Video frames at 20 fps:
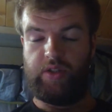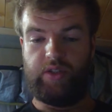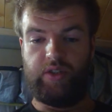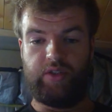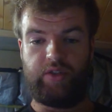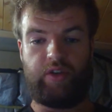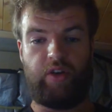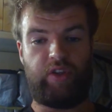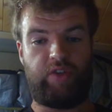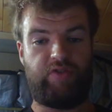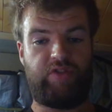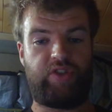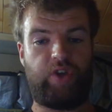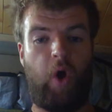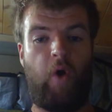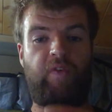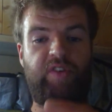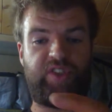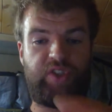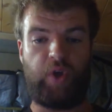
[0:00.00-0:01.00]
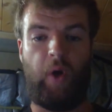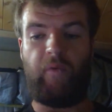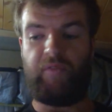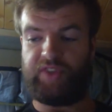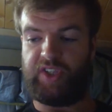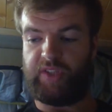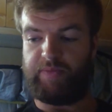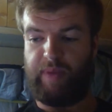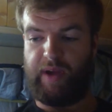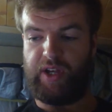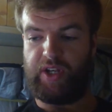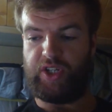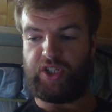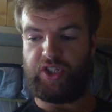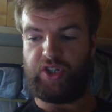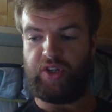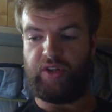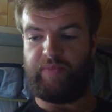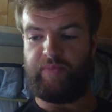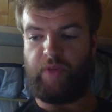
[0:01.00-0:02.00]
So to resolve a soft
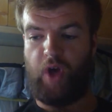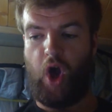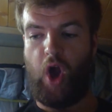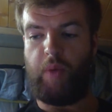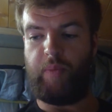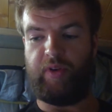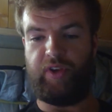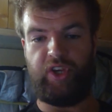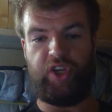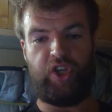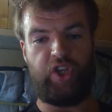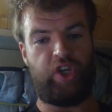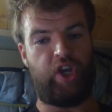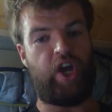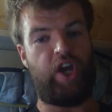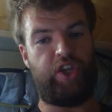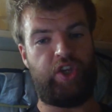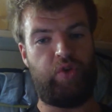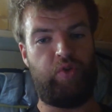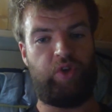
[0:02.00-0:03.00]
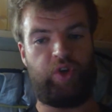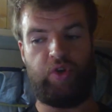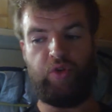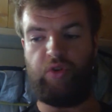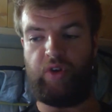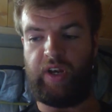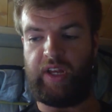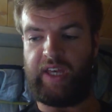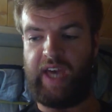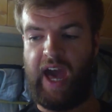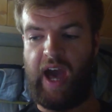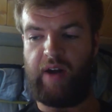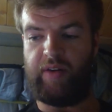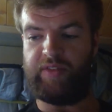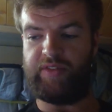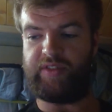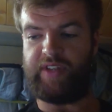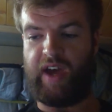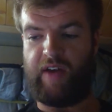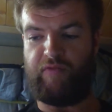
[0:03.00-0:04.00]
suspension, open a new Google
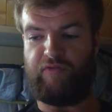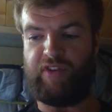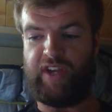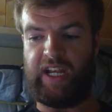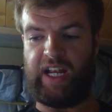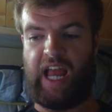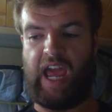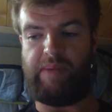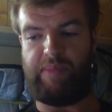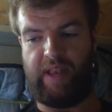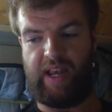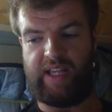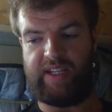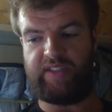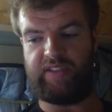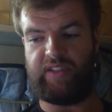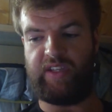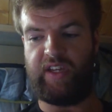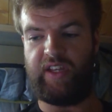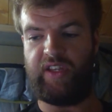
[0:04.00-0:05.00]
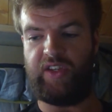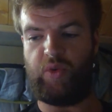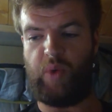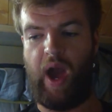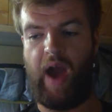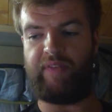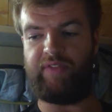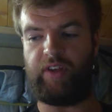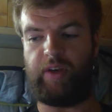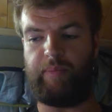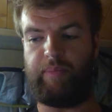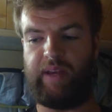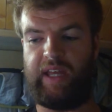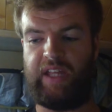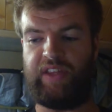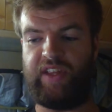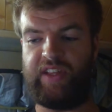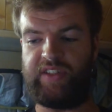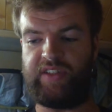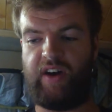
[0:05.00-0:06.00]
account and reclaim the listing. You will have to
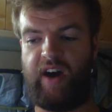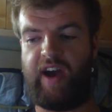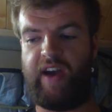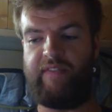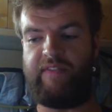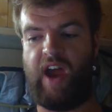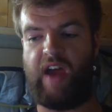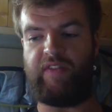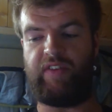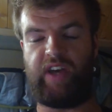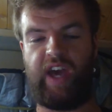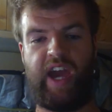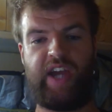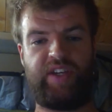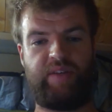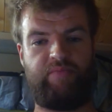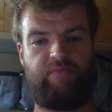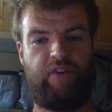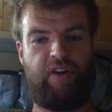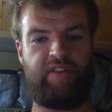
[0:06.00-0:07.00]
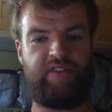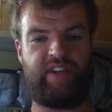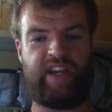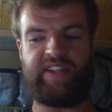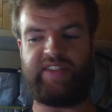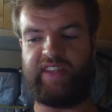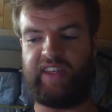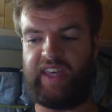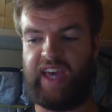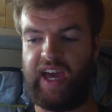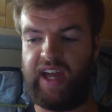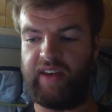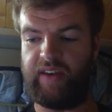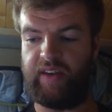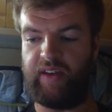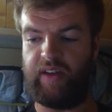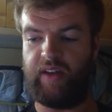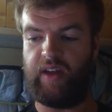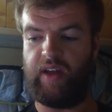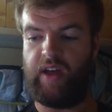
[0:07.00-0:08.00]
complete the entire verification process
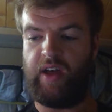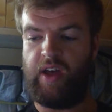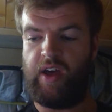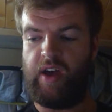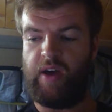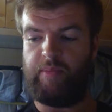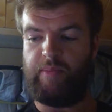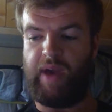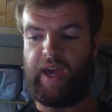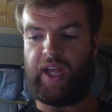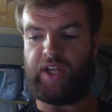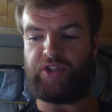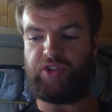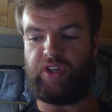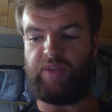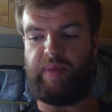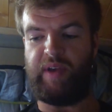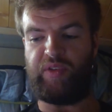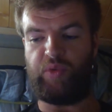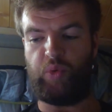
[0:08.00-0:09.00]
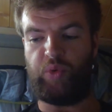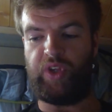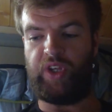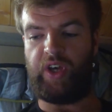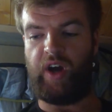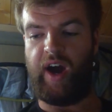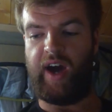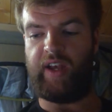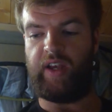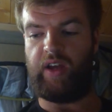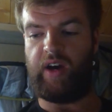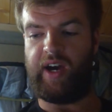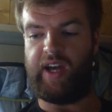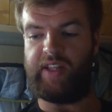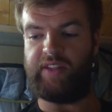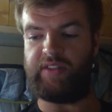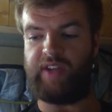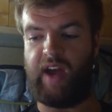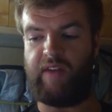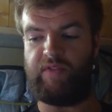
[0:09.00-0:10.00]
again, making sure you meet all the
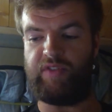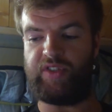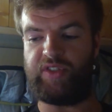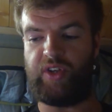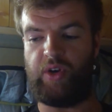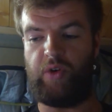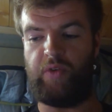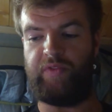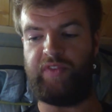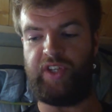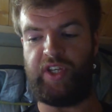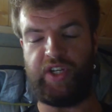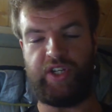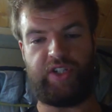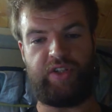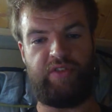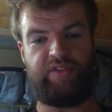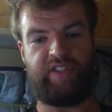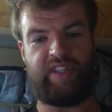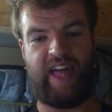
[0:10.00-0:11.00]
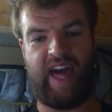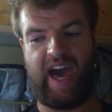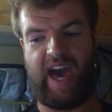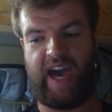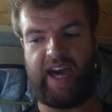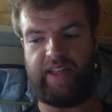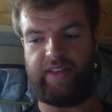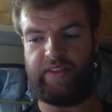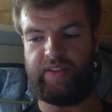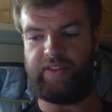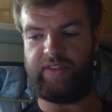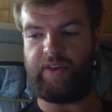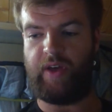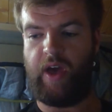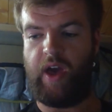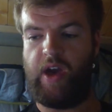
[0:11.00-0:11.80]
guidelines and resolve the issues in hand.